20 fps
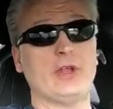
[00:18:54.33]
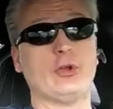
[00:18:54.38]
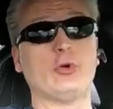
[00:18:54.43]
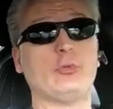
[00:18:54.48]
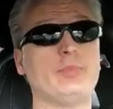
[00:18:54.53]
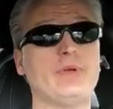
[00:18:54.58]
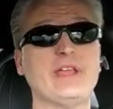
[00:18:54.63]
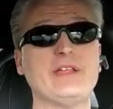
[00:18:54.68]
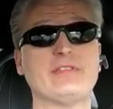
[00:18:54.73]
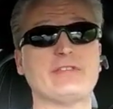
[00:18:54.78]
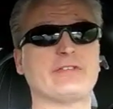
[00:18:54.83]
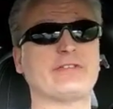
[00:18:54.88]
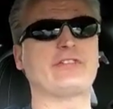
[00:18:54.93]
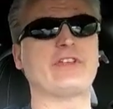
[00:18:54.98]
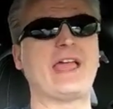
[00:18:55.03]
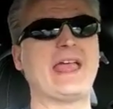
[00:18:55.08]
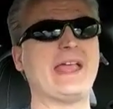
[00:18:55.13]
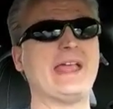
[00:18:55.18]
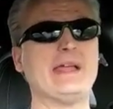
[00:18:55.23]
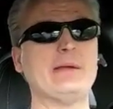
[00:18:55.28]
it'll be the
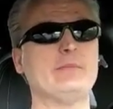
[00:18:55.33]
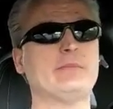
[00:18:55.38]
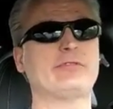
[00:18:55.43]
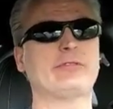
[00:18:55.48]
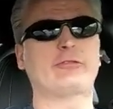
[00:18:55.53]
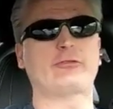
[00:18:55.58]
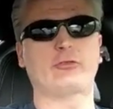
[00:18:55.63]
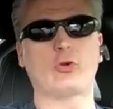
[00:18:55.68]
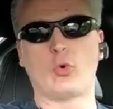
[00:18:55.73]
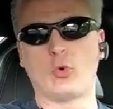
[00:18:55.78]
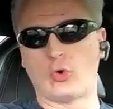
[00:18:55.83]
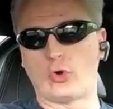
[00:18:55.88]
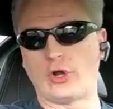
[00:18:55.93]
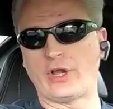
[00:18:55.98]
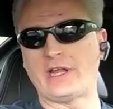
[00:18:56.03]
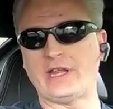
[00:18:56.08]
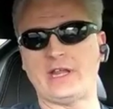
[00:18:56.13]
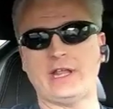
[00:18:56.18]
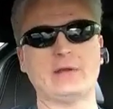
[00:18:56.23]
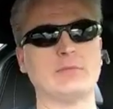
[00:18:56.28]
same
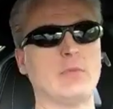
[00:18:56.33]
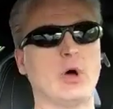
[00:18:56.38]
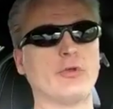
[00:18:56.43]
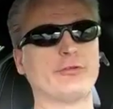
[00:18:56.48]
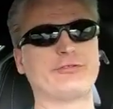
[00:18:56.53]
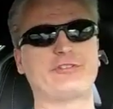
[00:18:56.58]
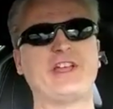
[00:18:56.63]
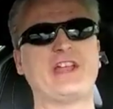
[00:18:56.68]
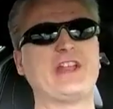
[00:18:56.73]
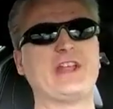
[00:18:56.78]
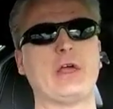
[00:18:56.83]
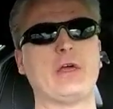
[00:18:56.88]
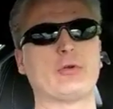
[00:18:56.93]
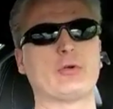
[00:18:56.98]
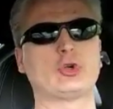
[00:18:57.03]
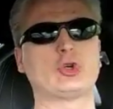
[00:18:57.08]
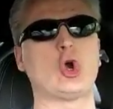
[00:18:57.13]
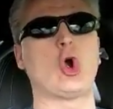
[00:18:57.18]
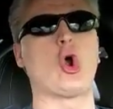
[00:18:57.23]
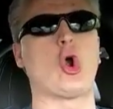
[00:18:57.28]
story in most any
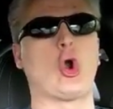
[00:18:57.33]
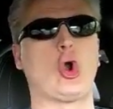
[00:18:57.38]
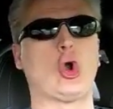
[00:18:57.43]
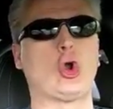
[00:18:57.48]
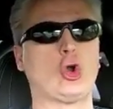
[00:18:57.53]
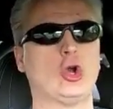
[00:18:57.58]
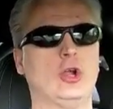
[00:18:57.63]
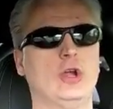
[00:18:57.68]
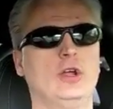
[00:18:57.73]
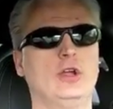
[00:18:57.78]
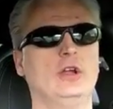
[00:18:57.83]
other car